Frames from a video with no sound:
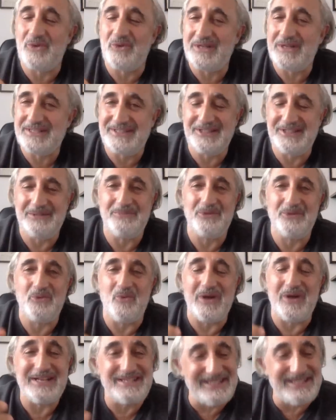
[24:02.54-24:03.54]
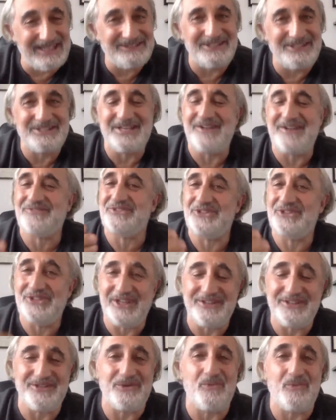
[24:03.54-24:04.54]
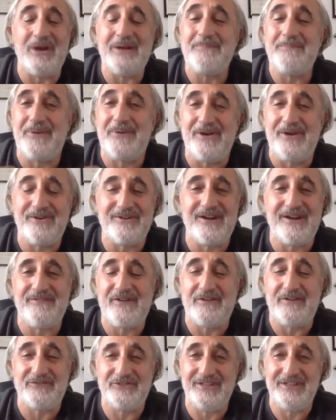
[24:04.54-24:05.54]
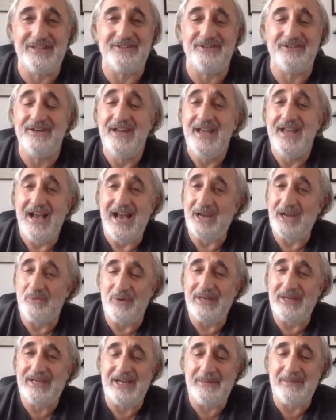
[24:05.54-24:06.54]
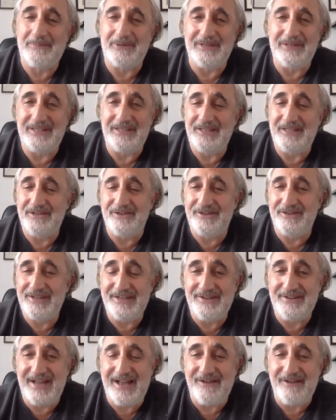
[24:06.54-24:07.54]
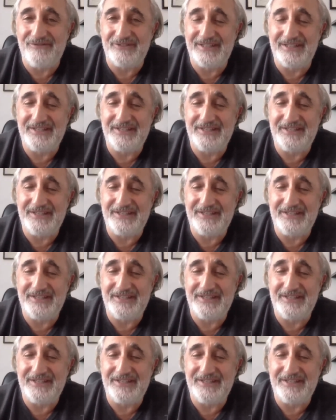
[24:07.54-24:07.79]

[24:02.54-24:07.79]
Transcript: one syllable, one sentence after another, one paragraph after another, I wake up a year and a half